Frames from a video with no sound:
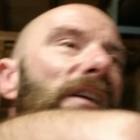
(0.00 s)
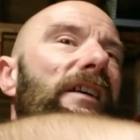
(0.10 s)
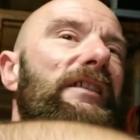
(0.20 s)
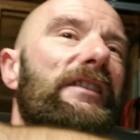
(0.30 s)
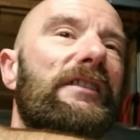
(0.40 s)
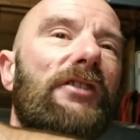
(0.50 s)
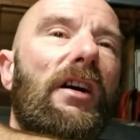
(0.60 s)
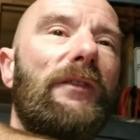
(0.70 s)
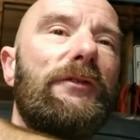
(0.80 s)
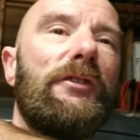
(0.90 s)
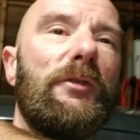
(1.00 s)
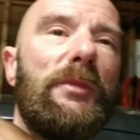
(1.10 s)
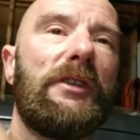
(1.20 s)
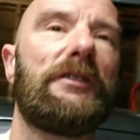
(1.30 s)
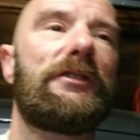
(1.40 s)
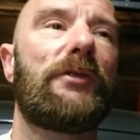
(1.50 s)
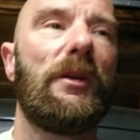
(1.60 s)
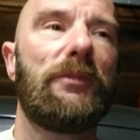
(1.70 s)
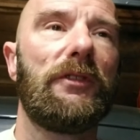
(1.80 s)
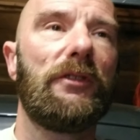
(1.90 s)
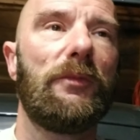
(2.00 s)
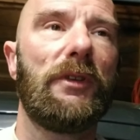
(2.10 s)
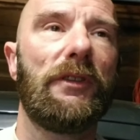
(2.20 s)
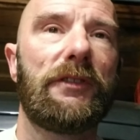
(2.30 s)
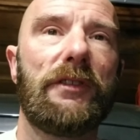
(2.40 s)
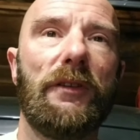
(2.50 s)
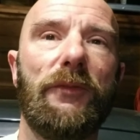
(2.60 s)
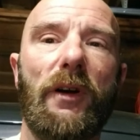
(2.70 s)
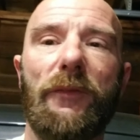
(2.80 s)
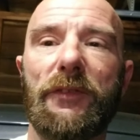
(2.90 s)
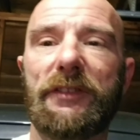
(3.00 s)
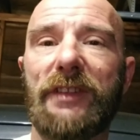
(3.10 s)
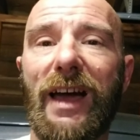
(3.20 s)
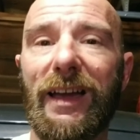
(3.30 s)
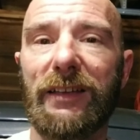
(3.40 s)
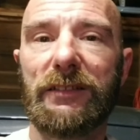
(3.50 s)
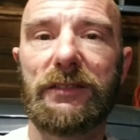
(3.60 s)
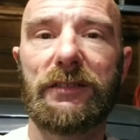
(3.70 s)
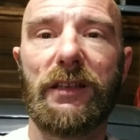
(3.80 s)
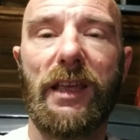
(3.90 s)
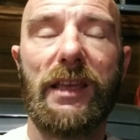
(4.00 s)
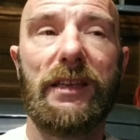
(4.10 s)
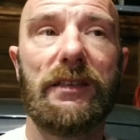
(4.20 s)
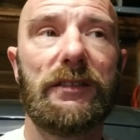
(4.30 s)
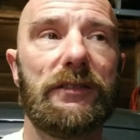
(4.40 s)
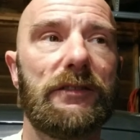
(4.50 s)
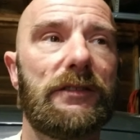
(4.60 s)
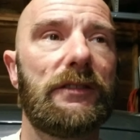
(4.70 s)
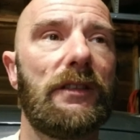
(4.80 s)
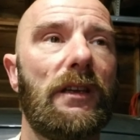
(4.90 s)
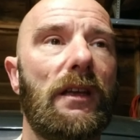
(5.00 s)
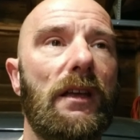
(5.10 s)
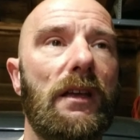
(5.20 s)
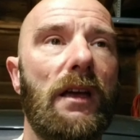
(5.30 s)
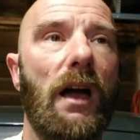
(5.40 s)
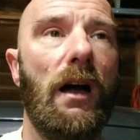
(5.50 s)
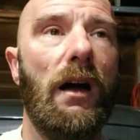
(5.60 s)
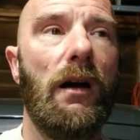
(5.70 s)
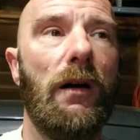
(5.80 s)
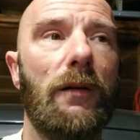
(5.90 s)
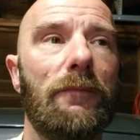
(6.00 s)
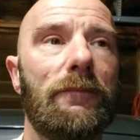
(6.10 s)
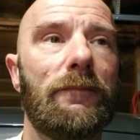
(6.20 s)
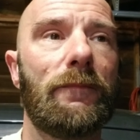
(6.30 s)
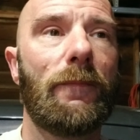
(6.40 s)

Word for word: I cleaned it off a little bit, scraped a little bit of the stuff off the sides, and um,